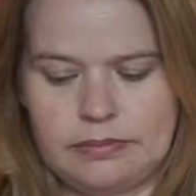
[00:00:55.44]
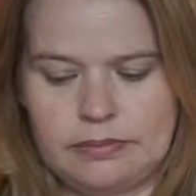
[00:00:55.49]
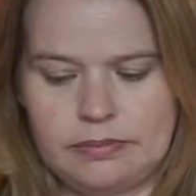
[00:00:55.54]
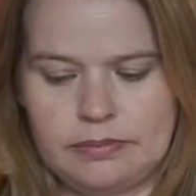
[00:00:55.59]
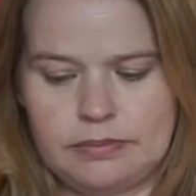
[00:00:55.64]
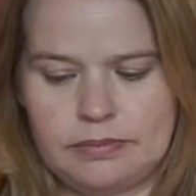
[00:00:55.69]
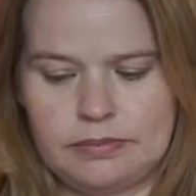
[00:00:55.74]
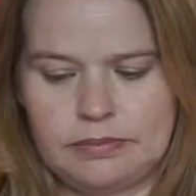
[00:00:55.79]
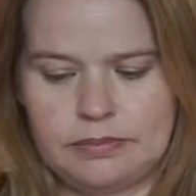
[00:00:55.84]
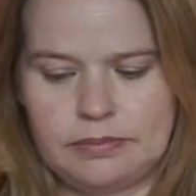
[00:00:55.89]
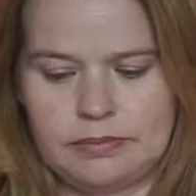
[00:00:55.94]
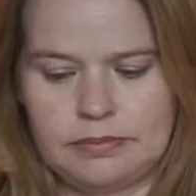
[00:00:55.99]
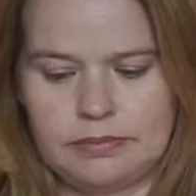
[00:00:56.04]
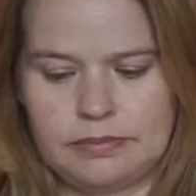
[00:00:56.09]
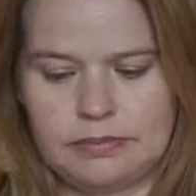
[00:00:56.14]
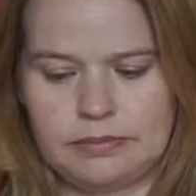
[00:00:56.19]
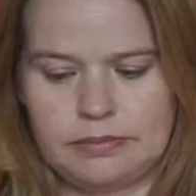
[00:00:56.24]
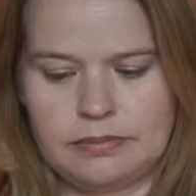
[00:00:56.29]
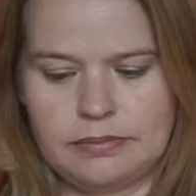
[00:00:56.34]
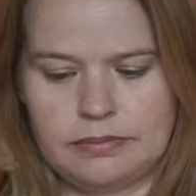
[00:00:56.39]

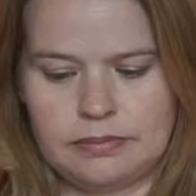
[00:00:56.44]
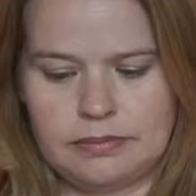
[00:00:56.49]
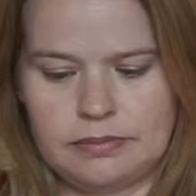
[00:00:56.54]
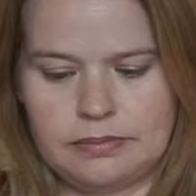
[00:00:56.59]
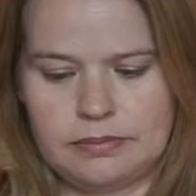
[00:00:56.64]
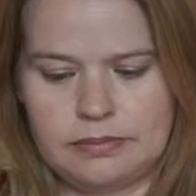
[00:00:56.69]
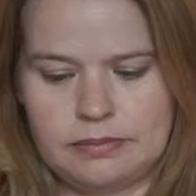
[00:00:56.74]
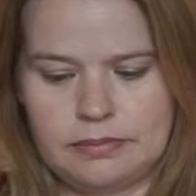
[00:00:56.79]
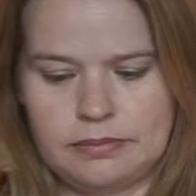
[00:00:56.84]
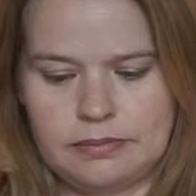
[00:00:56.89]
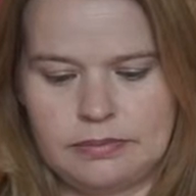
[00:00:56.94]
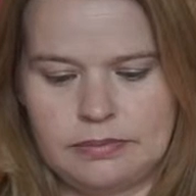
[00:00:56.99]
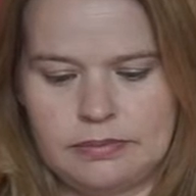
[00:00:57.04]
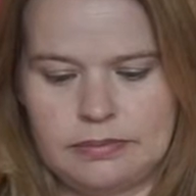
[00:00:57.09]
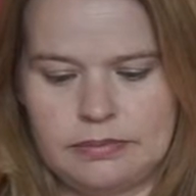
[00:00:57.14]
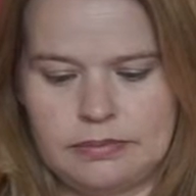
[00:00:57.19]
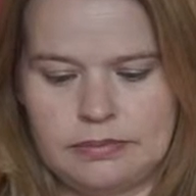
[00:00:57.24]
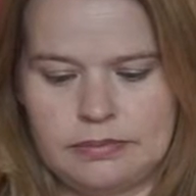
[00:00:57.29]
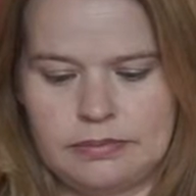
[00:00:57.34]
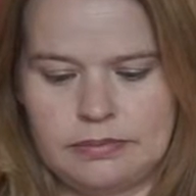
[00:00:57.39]

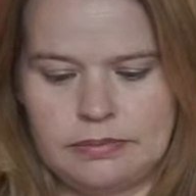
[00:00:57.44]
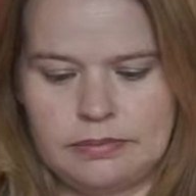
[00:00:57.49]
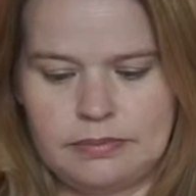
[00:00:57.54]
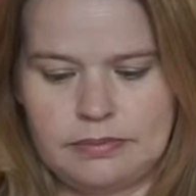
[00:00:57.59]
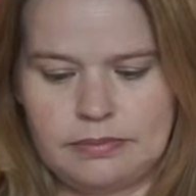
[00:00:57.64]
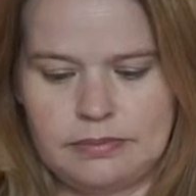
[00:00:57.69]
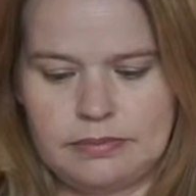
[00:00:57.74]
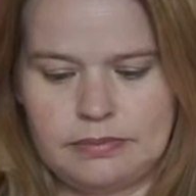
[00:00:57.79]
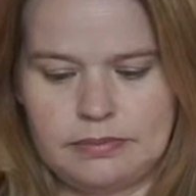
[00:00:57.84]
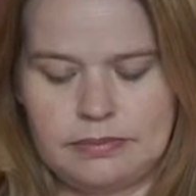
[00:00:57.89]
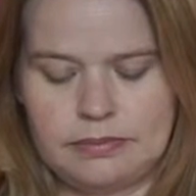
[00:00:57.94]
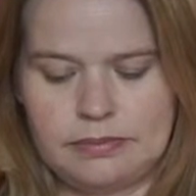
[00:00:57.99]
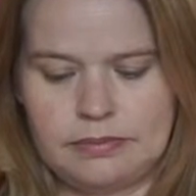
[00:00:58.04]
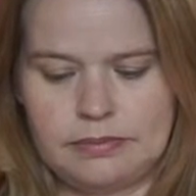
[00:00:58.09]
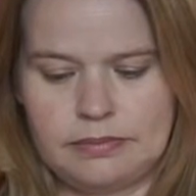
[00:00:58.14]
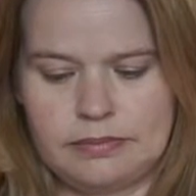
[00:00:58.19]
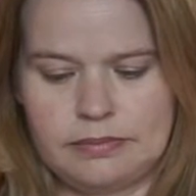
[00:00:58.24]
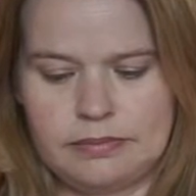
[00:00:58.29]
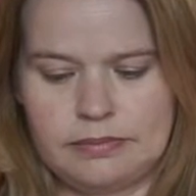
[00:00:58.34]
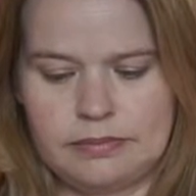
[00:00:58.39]

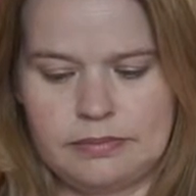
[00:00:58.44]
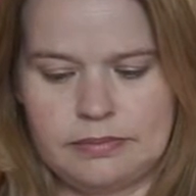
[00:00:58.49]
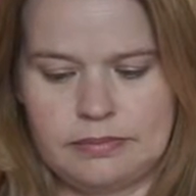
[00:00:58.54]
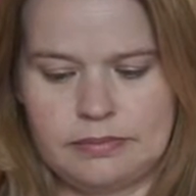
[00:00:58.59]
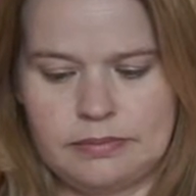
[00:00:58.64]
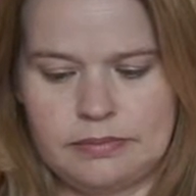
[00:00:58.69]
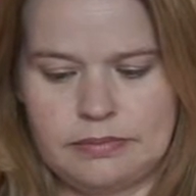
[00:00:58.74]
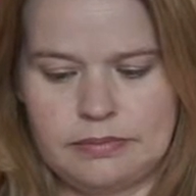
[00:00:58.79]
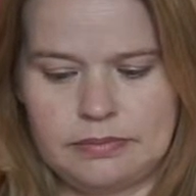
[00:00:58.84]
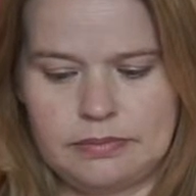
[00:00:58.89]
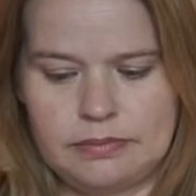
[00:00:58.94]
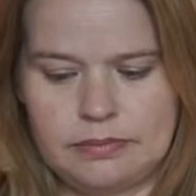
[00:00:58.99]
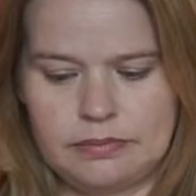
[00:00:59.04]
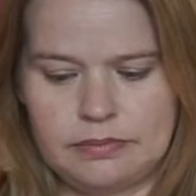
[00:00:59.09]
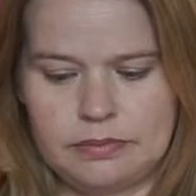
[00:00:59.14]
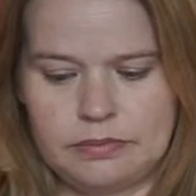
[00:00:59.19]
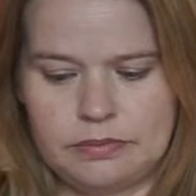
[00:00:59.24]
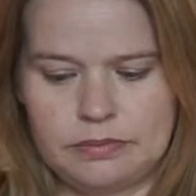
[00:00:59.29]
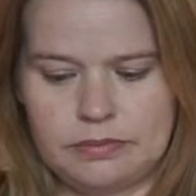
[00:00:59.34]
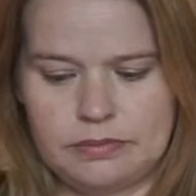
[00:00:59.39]

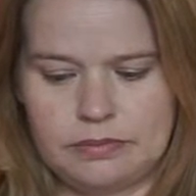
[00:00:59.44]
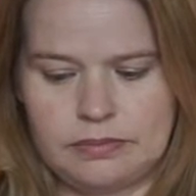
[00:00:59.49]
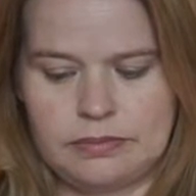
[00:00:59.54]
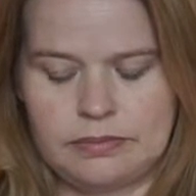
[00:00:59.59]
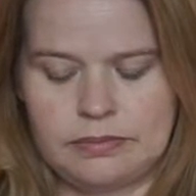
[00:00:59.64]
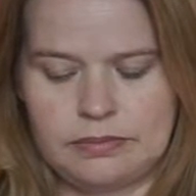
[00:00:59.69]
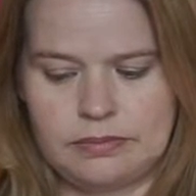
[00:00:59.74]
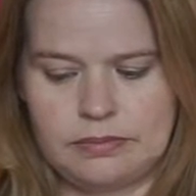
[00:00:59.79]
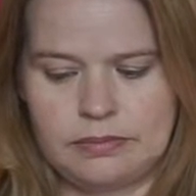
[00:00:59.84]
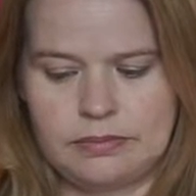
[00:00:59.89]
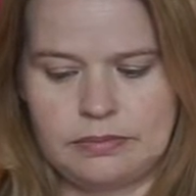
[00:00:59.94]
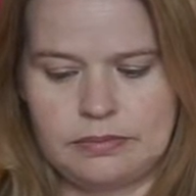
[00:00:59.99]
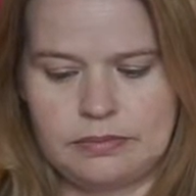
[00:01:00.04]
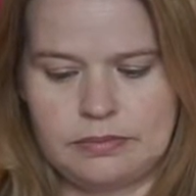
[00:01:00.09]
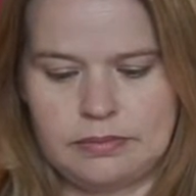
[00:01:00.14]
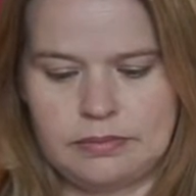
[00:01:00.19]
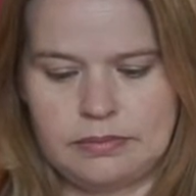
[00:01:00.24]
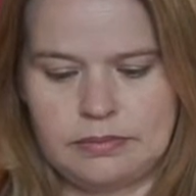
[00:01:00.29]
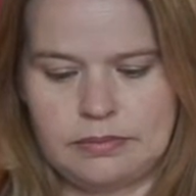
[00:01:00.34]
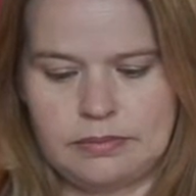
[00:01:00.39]

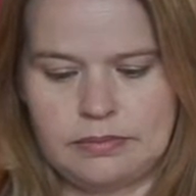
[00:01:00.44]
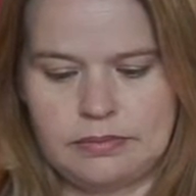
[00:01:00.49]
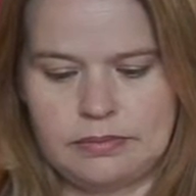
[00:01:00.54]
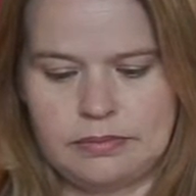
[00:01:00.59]
This person isn't speaking.